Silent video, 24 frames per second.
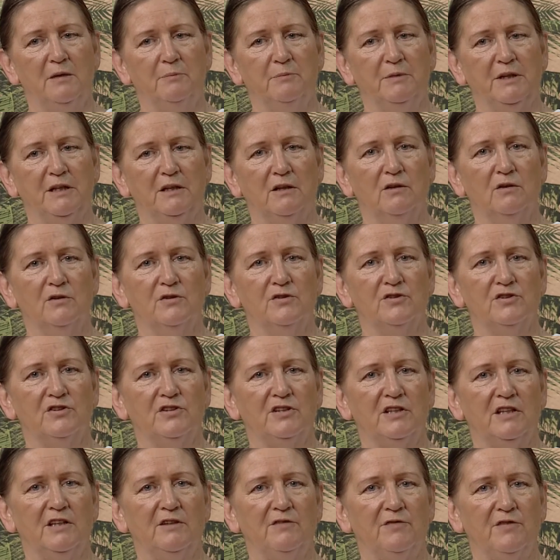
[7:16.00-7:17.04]

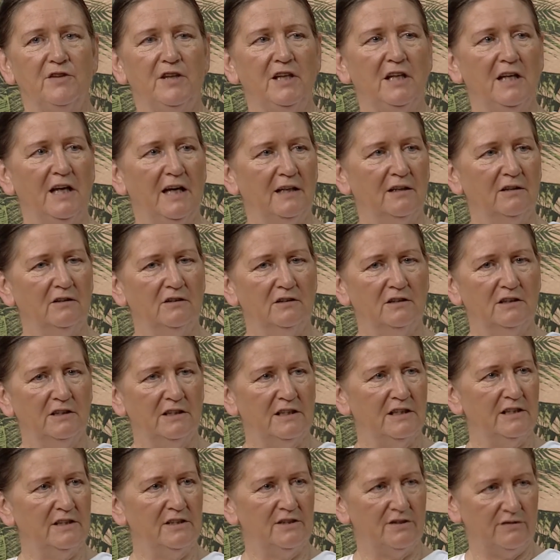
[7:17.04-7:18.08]
Because if the angle
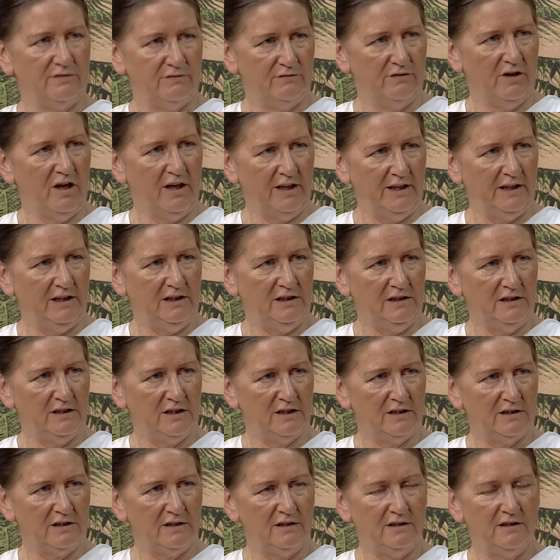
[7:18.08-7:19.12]
is
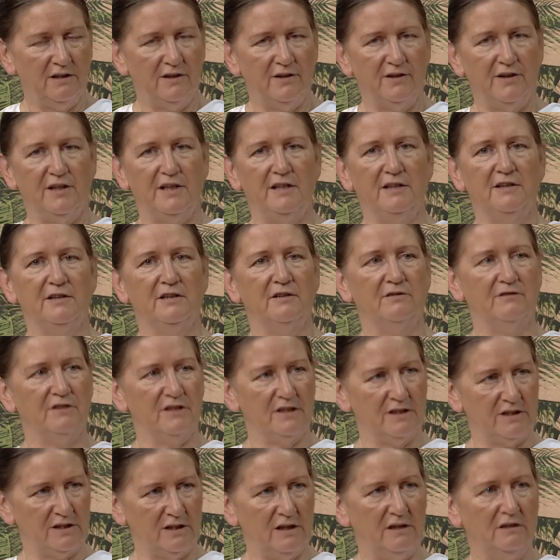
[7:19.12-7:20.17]
right, then the
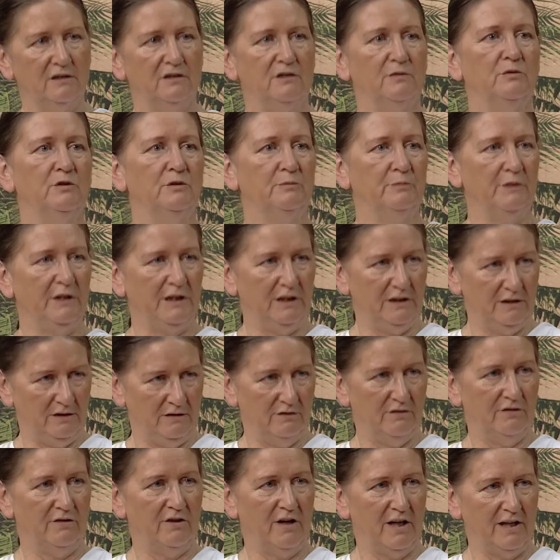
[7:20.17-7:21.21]
result will be
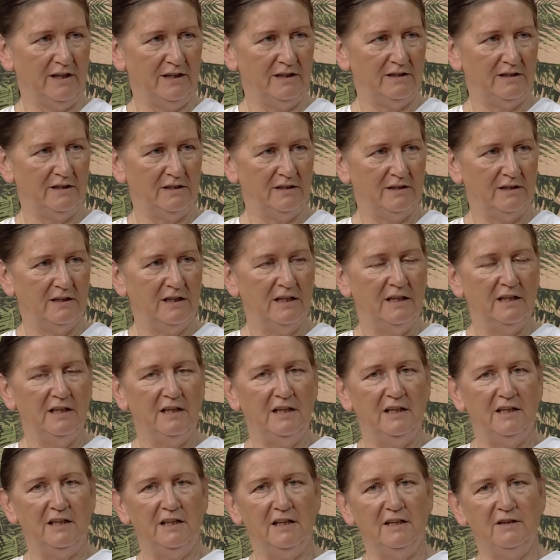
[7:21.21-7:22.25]
right.
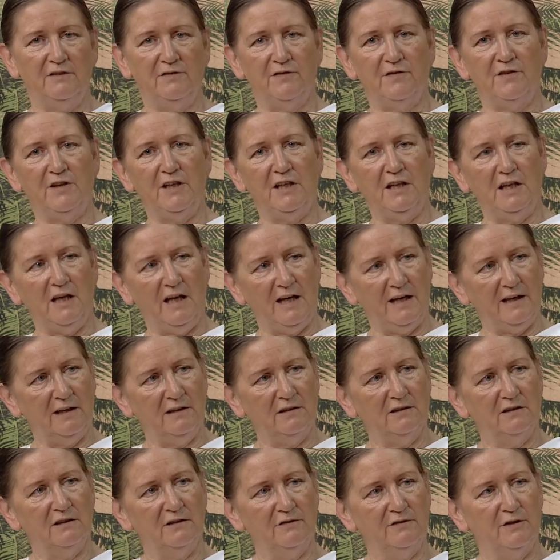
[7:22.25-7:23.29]
If the
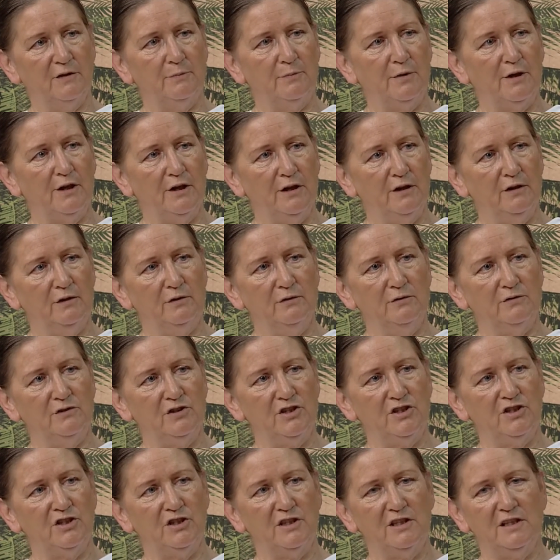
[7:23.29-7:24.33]
angle of
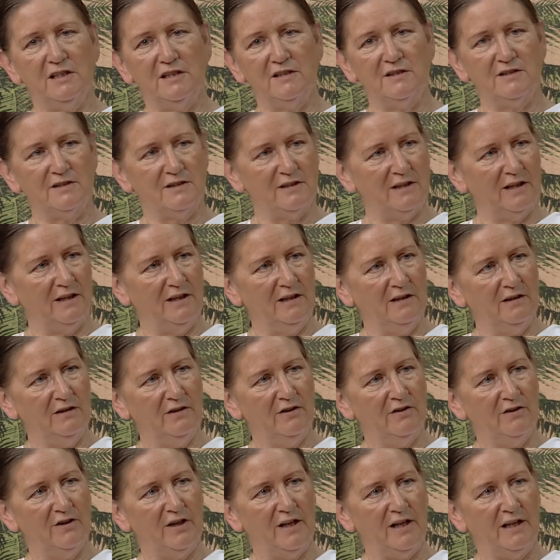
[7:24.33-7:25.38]
approach is
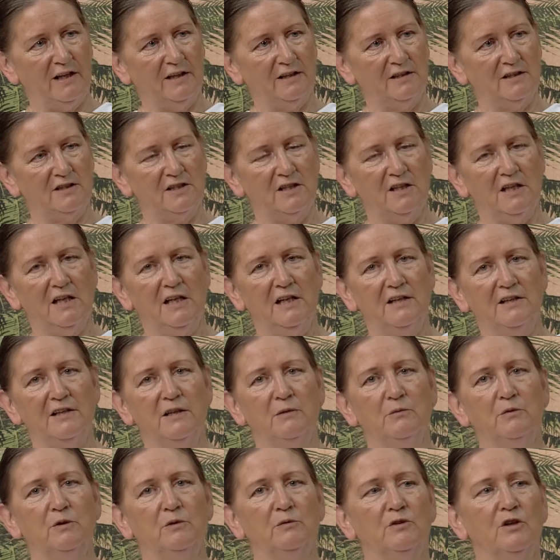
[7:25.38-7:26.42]
incorrect,
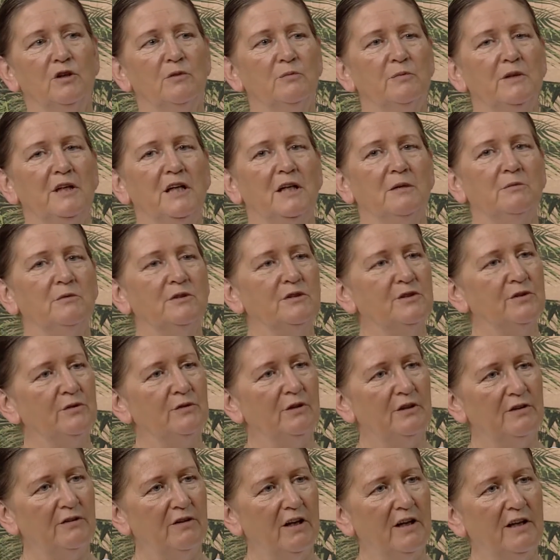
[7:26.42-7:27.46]
then we will not be able to
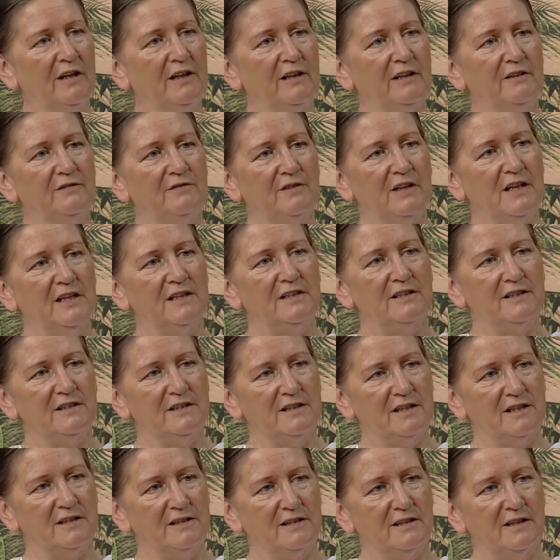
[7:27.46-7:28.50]
arrive at the
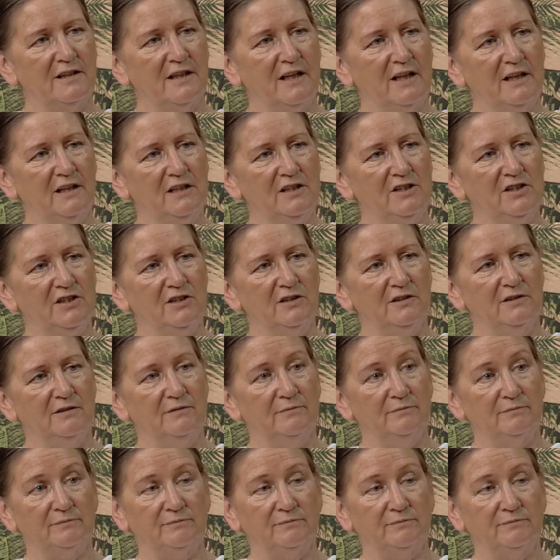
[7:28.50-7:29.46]
destination.